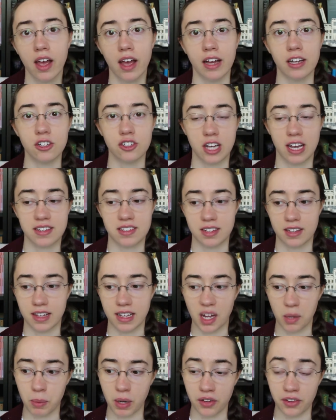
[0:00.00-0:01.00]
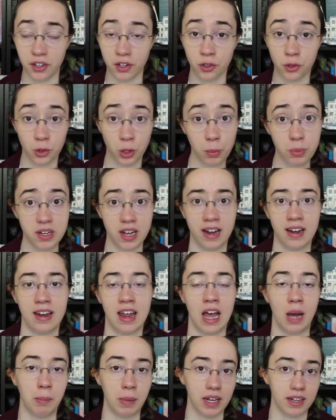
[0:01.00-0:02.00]
and she has to think about the group
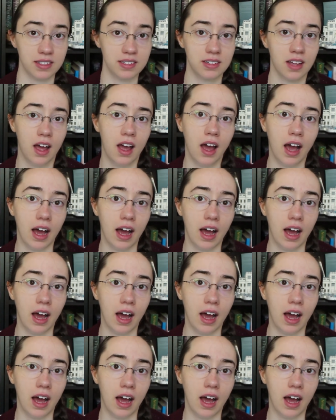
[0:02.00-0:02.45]
dynamics